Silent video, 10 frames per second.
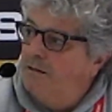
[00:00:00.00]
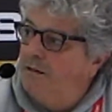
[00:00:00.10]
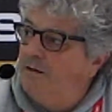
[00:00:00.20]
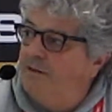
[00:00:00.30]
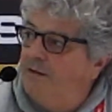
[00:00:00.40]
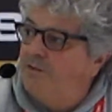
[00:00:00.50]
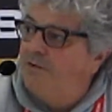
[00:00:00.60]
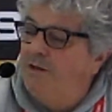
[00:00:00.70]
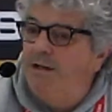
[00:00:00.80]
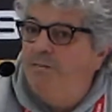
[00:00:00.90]
leaving
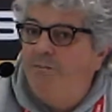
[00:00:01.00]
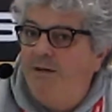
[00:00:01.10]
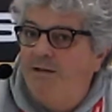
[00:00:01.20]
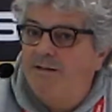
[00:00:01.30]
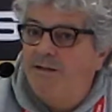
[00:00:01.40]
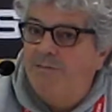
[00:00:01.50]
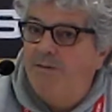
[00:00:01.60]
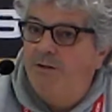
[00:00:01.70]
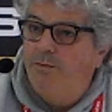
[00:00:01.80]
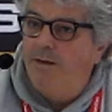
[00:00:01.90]
3 pieces
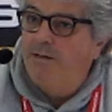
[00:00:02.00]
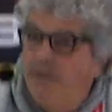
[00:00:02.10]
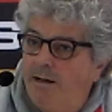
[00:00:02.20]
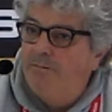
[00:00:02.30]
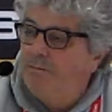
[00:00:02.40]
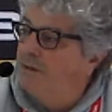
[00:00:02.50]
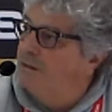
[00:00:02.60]
between them,